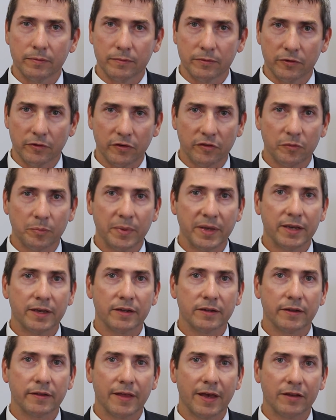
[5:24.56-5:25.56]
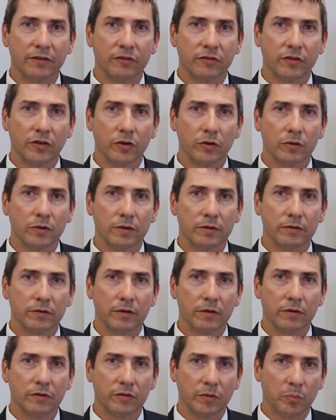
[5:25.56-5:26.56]
just speaking to that student,
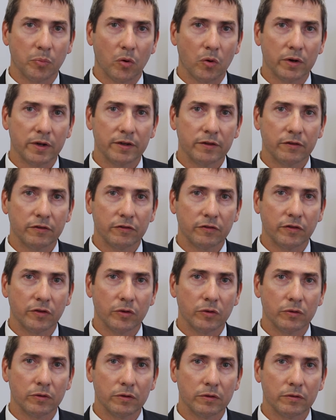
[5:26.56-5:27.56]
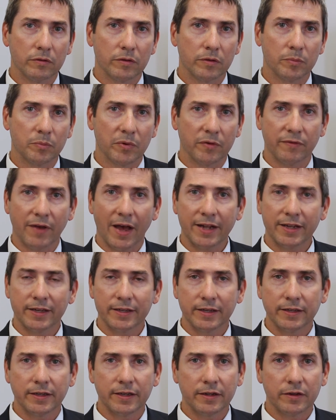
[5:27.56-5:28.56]
supporting the student,
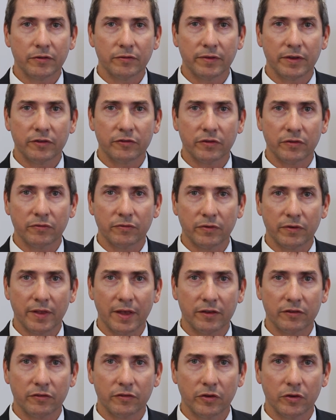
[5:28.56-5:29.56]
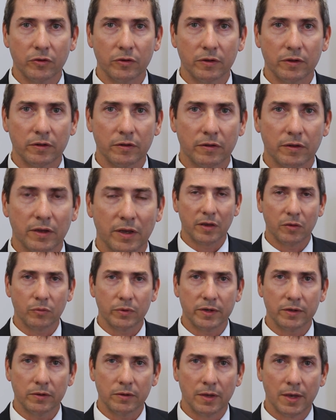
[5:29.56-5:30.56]
providing an intervention for that student. And
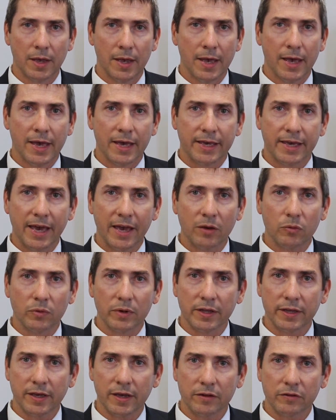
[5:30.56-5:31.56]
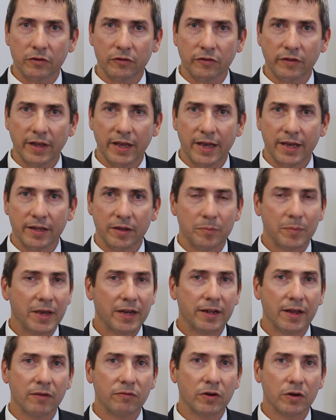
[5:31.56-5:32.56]
we can't really understand and may
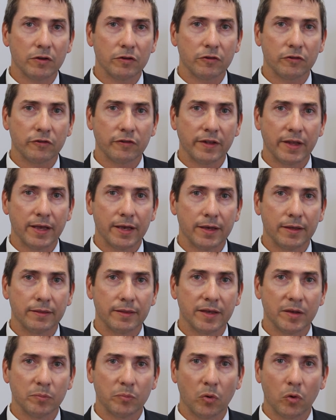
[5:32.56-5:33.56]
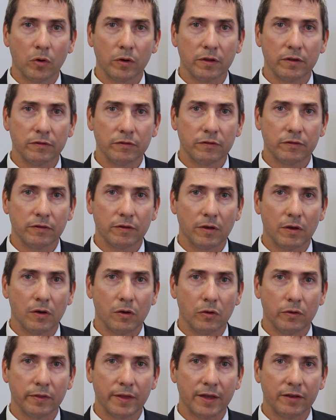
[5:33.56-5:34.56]
never understand the importance
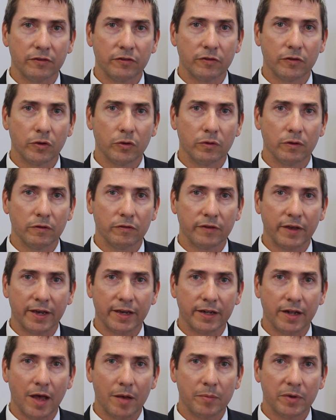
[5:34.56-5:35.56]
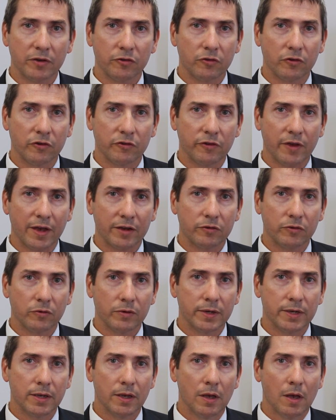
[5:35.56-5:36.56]
on that student's economic
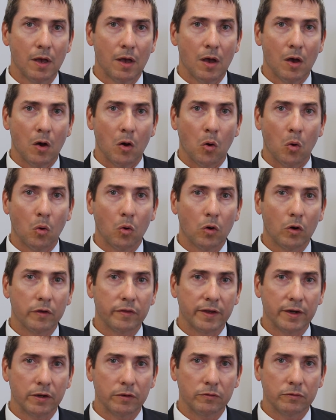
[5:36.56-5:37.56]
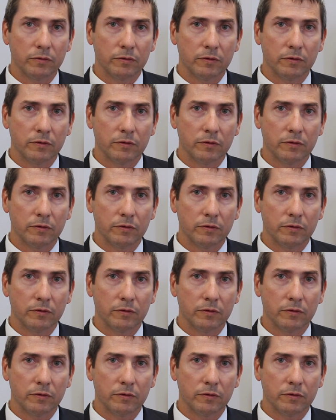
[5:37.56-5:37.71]
trajectory or their